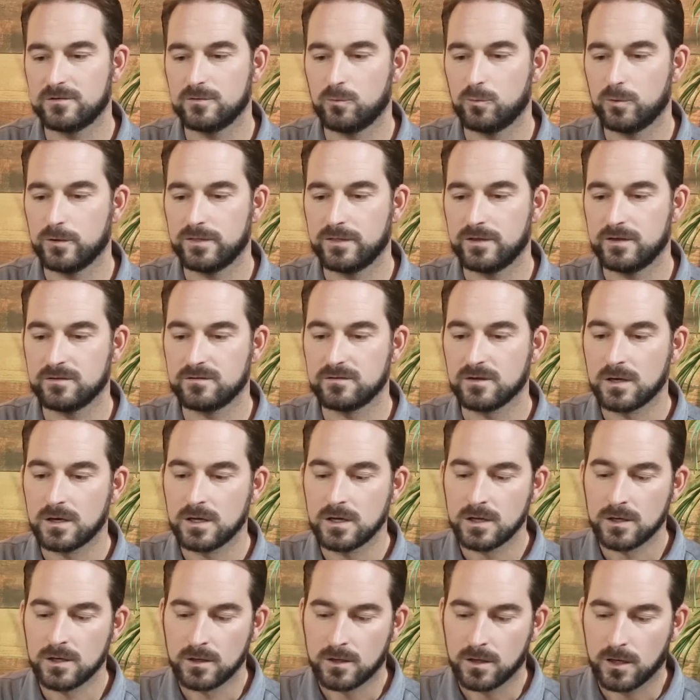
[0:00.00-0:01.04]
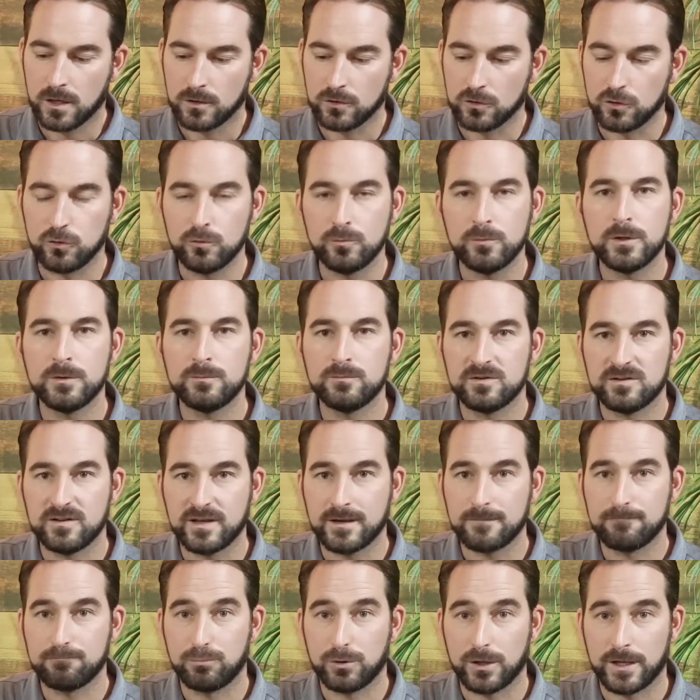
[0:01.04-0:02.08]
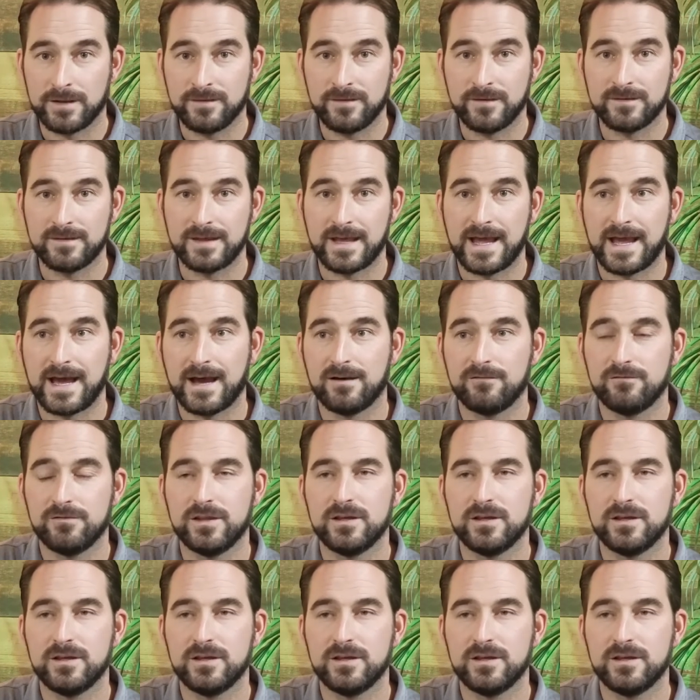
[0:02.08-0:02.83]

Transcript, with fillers: And with this aluminum zinc blend that they have.